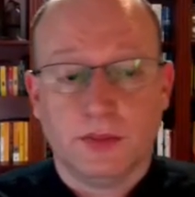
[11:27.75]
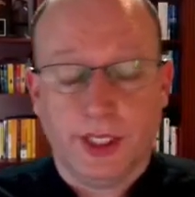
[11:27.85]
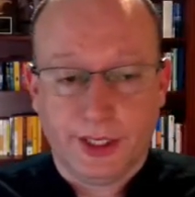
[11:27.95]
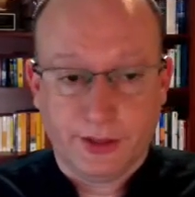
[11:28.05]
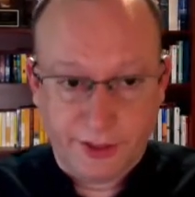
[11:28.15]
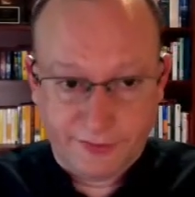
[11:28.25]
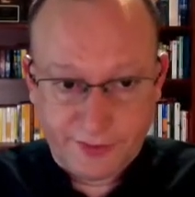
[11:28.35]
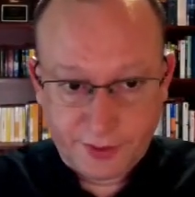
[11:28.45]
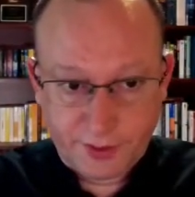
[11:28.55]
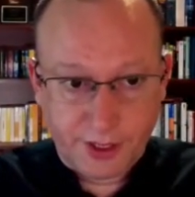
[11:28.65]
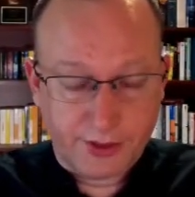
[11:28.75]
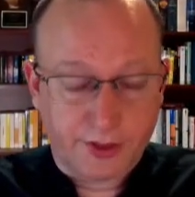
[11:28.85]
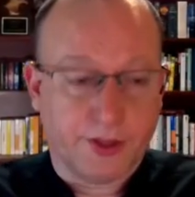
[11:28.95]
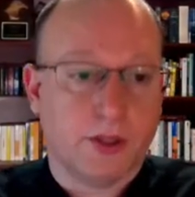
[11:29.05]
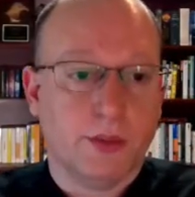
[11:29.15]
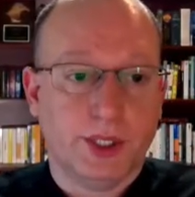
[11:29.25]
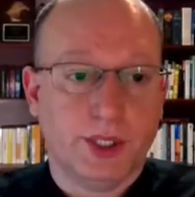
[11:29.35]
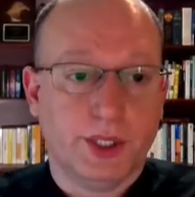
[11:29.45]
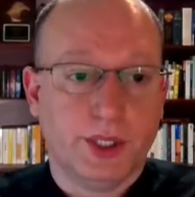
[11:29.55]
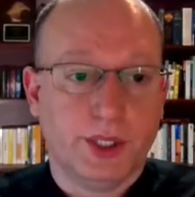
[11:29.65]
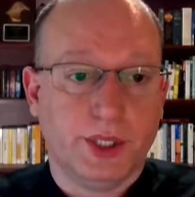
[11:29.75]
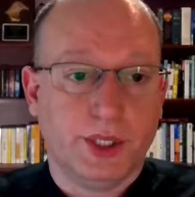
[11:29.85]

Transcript: and filtering out the garbage and